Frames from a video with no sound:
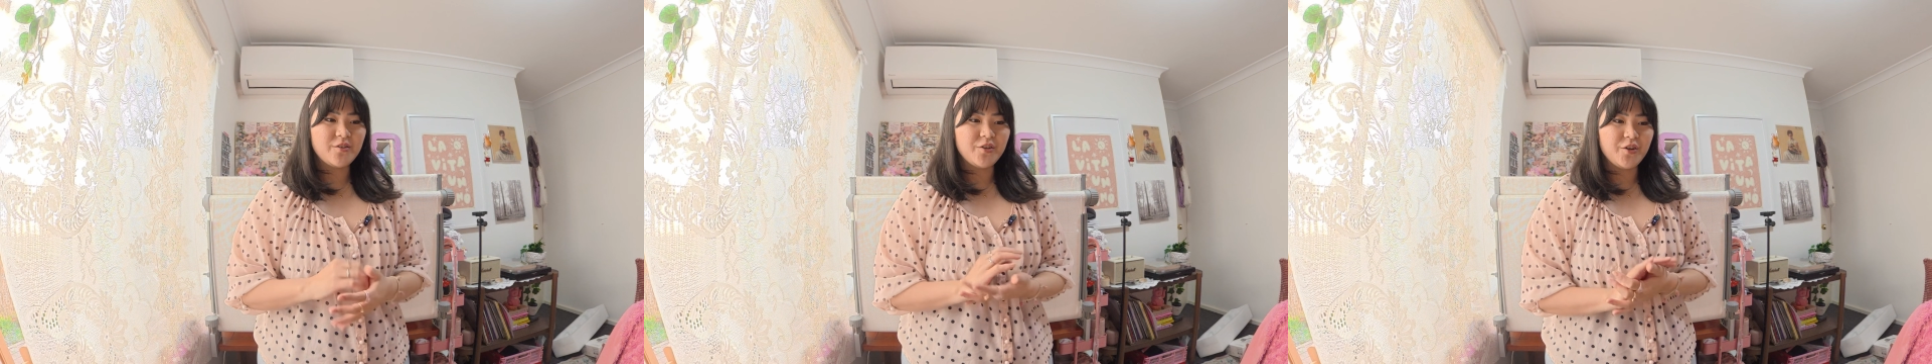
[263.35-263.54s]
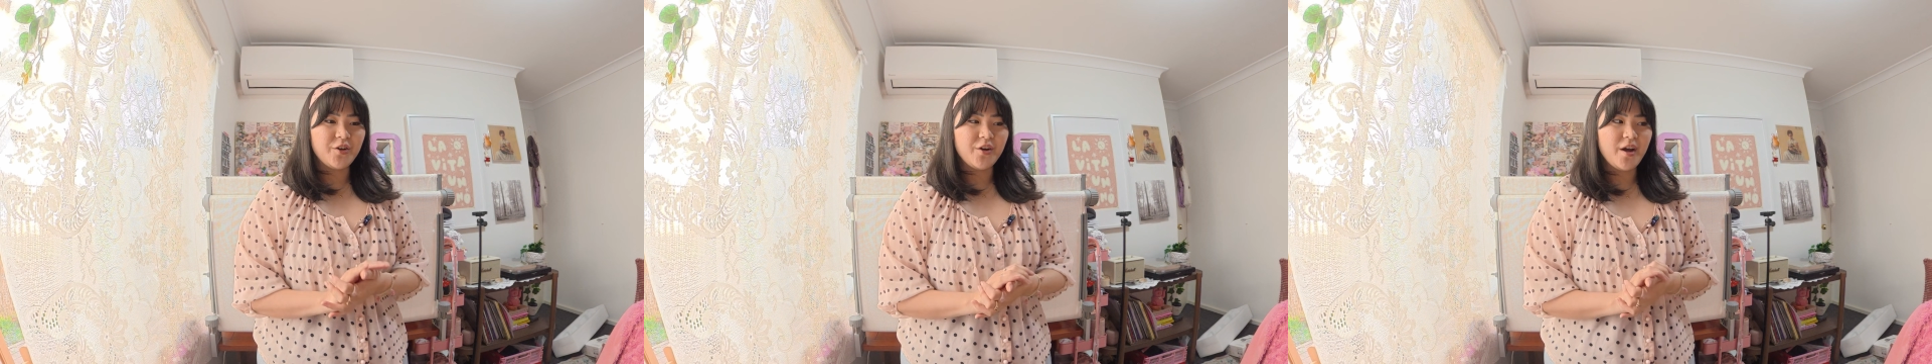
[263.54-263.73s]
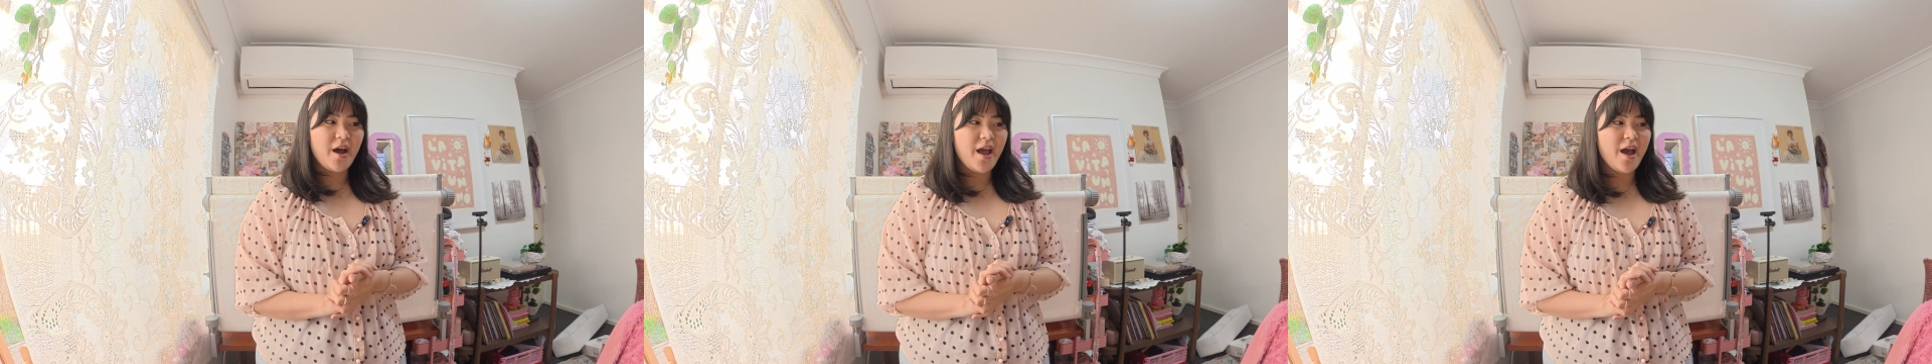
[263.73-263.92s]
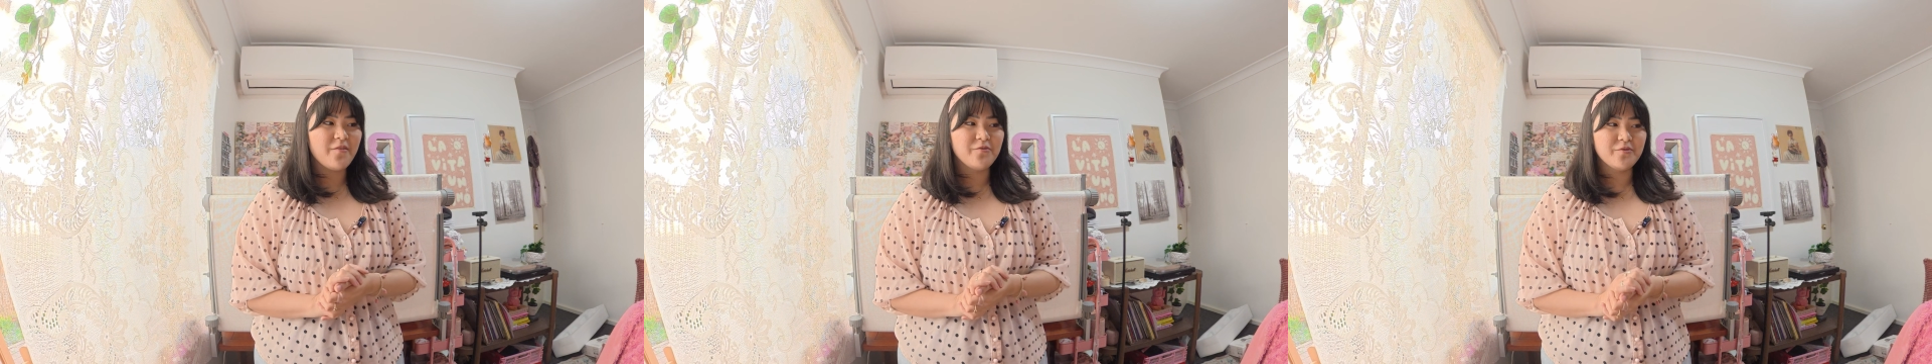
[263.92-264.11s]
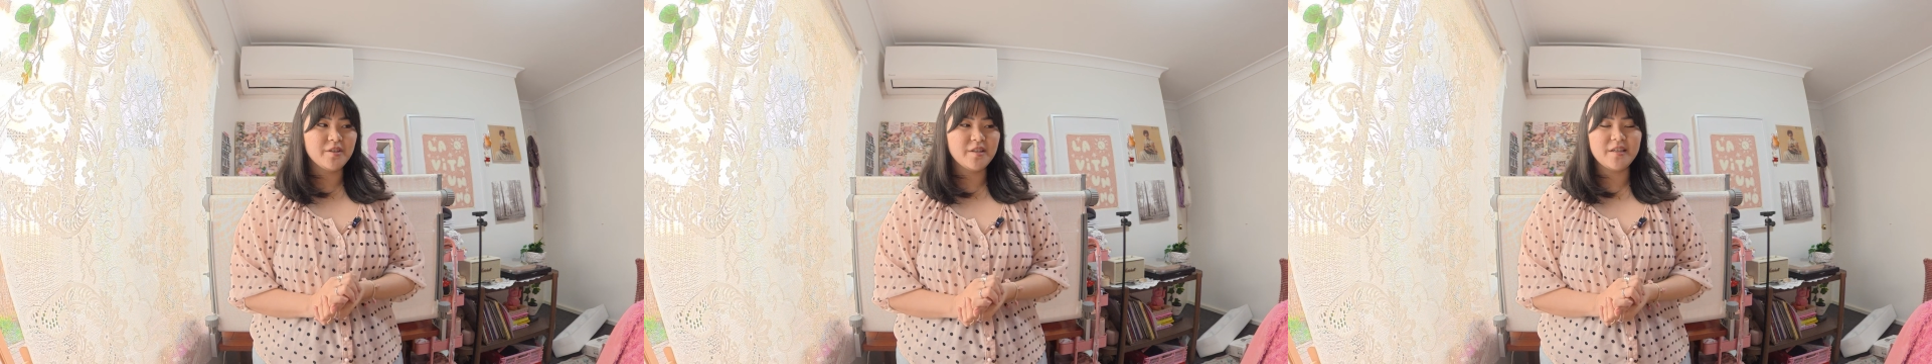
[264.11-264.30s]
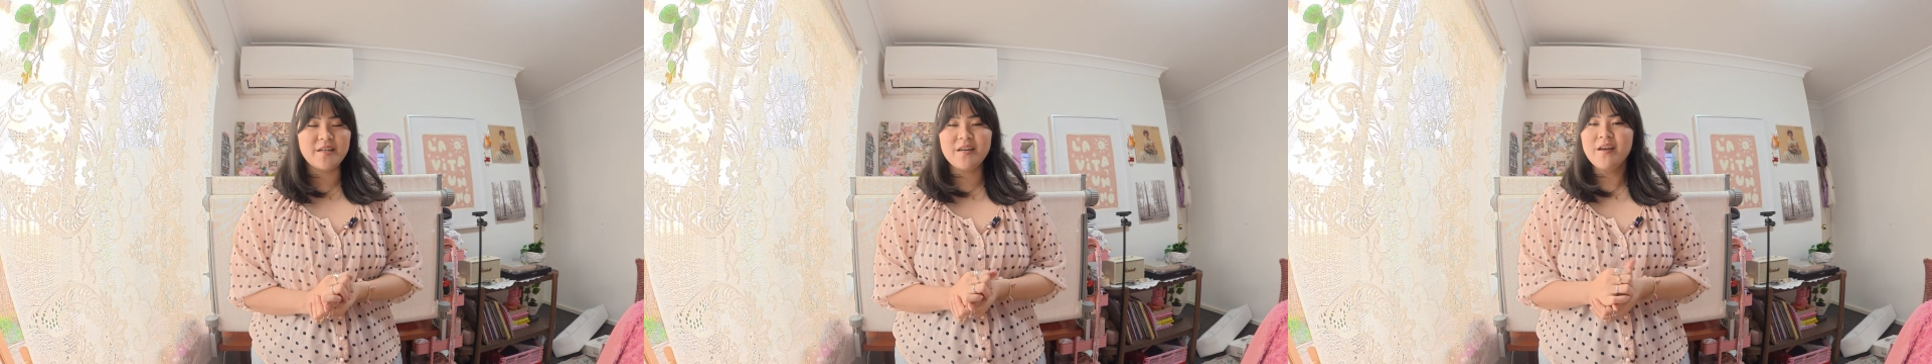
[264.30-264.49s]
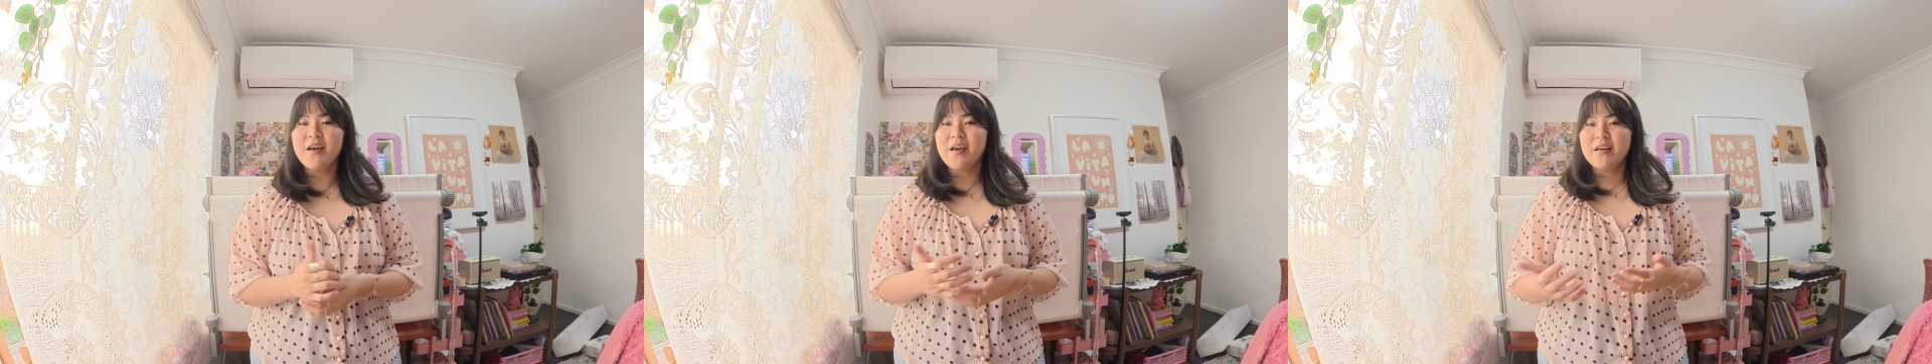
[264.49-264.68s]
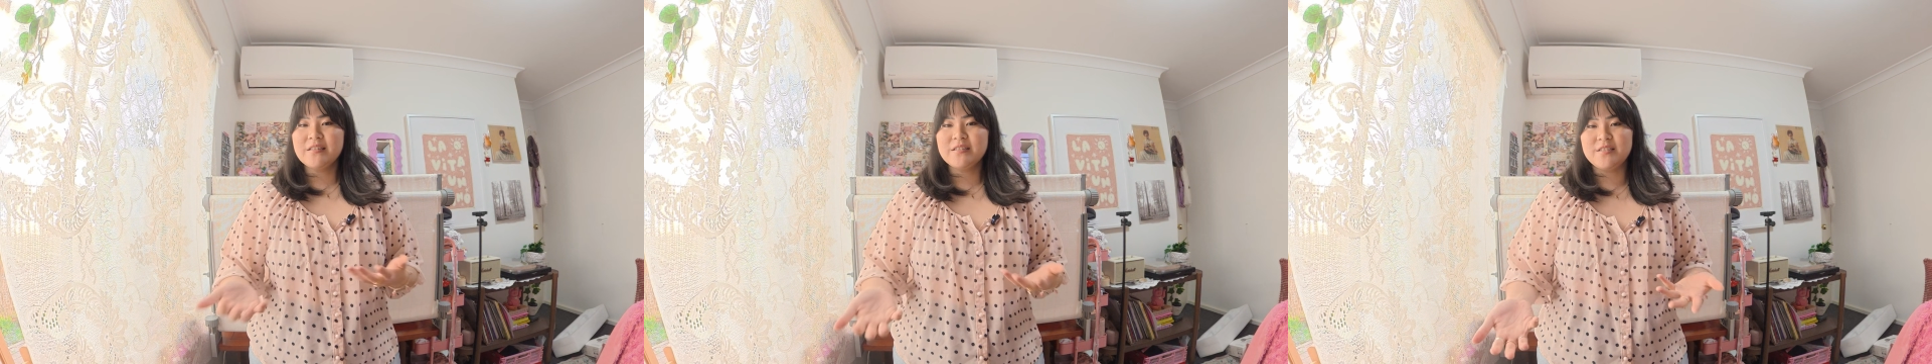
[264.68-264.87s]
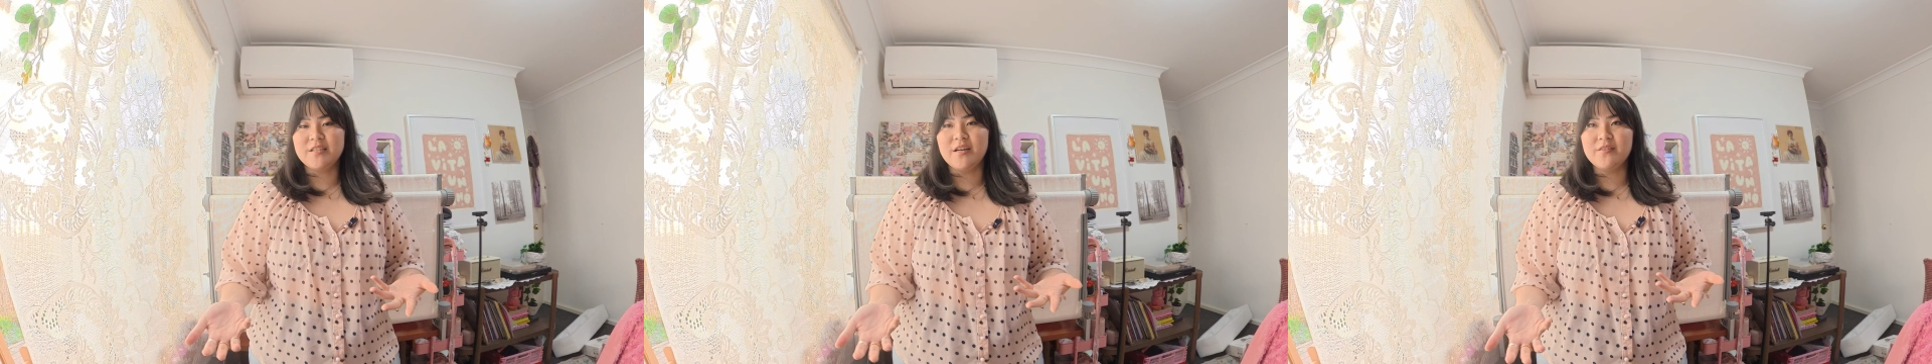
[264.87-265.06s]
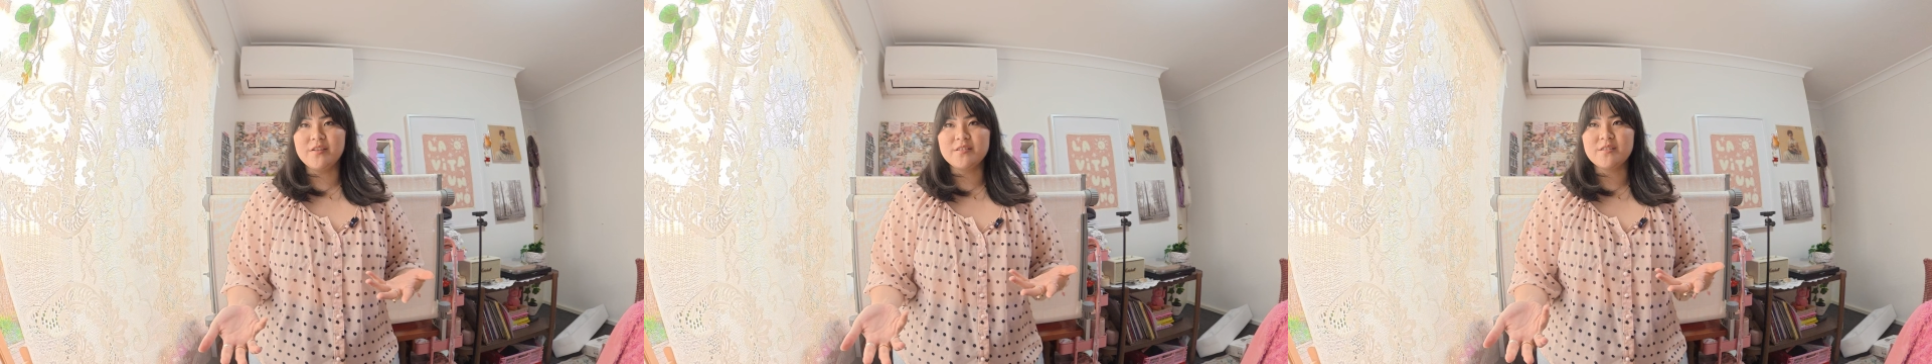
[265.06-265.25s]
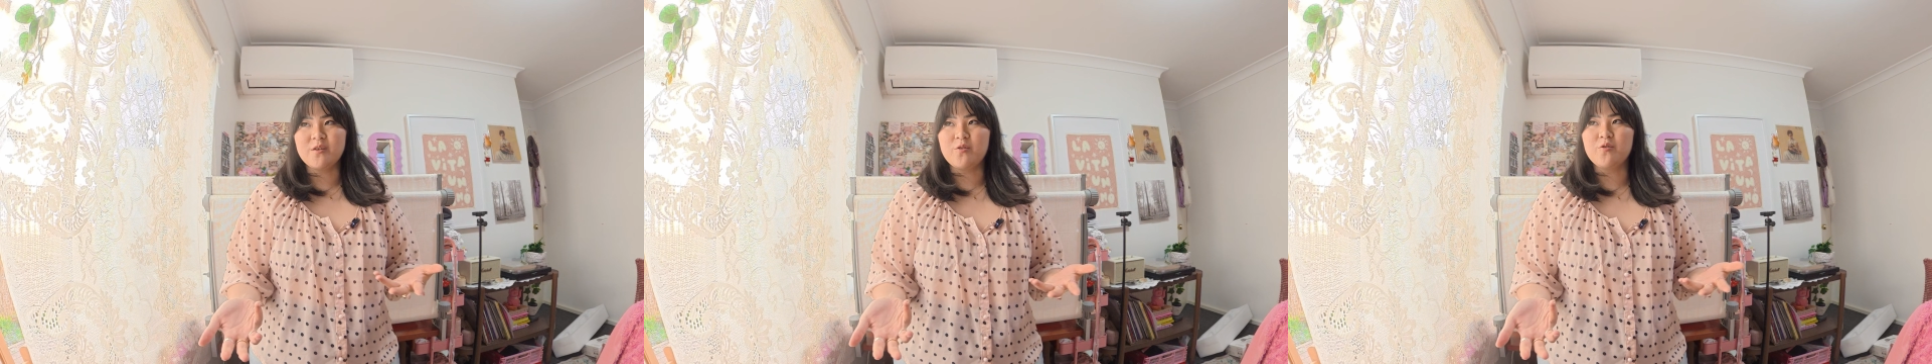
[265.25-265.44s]
you know, I haven't really done
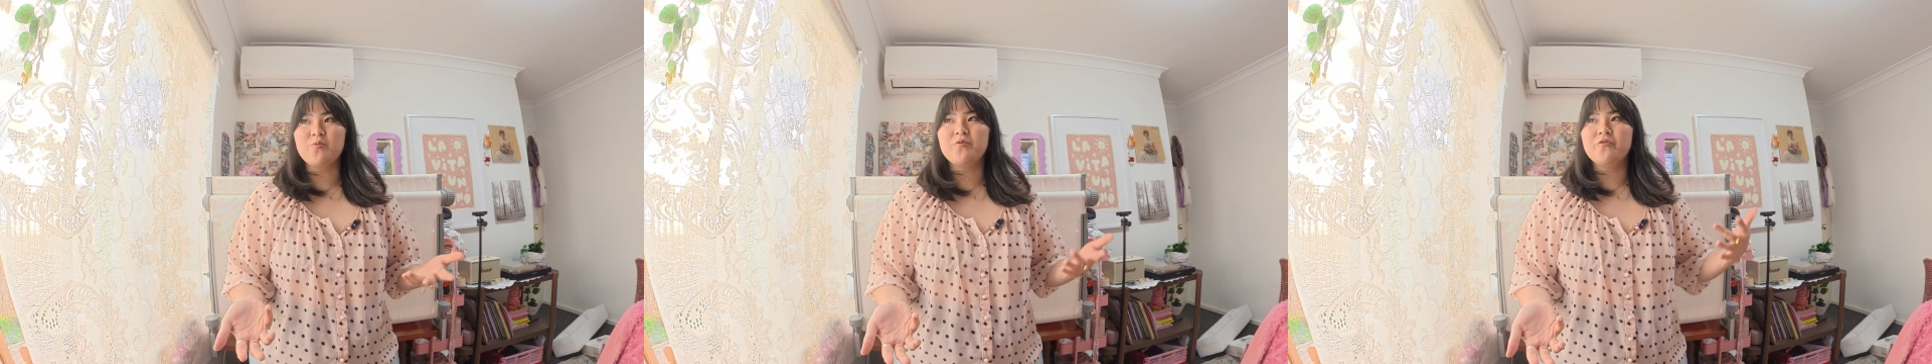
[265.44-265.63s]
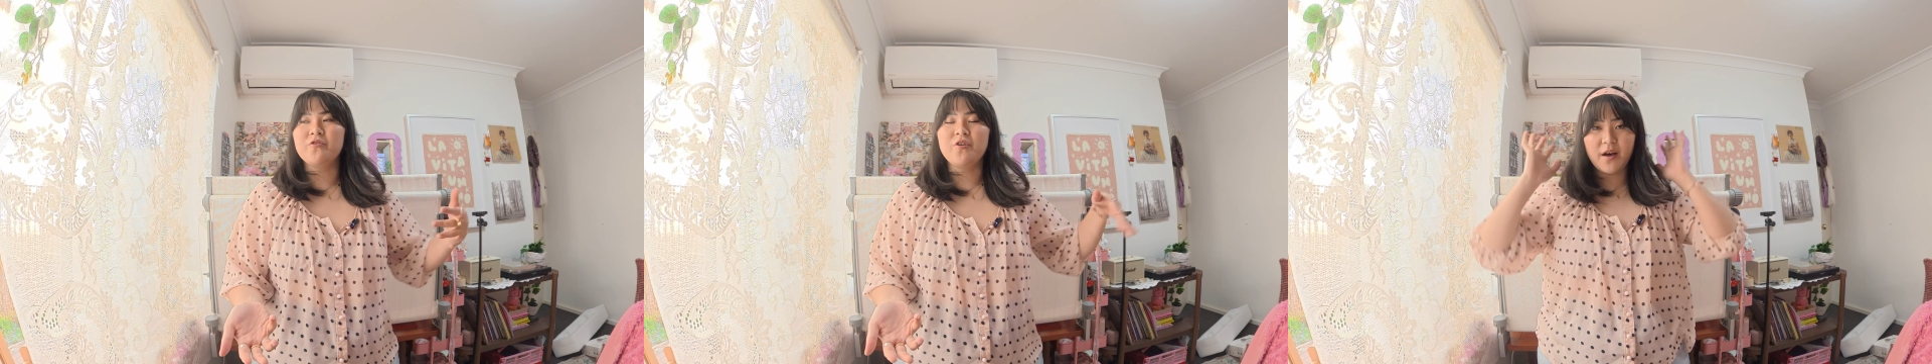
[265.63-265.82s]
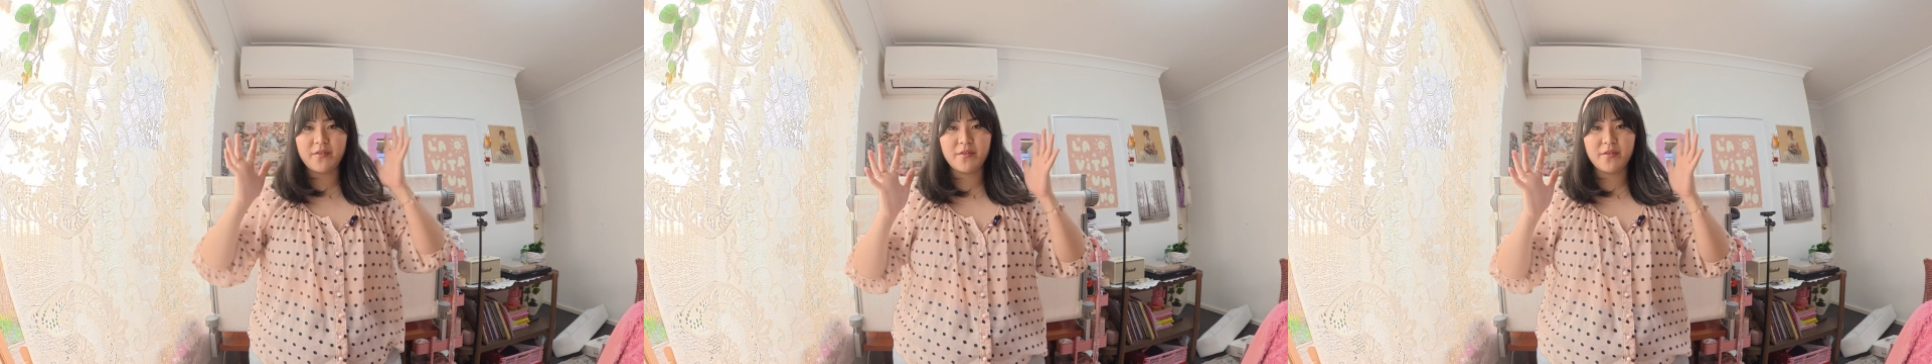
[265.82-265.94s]
this at all before,